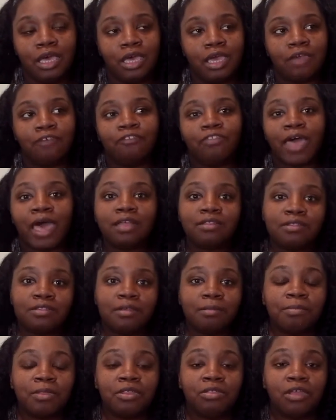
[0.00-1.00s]
If that's
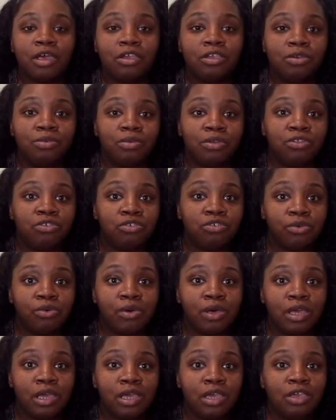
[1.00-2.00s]
something that you
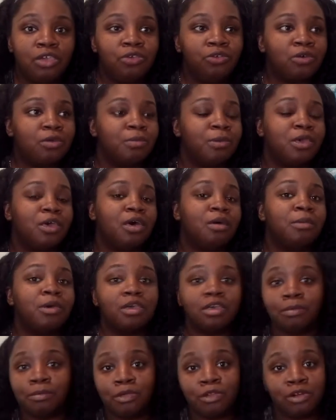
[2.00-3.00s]
enjoy, you could become
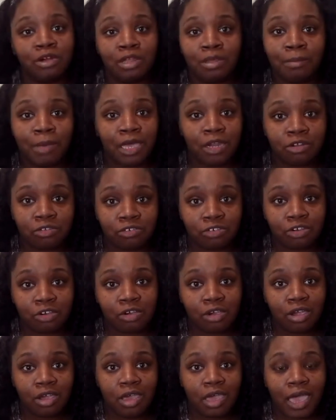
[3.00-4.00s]
a community manager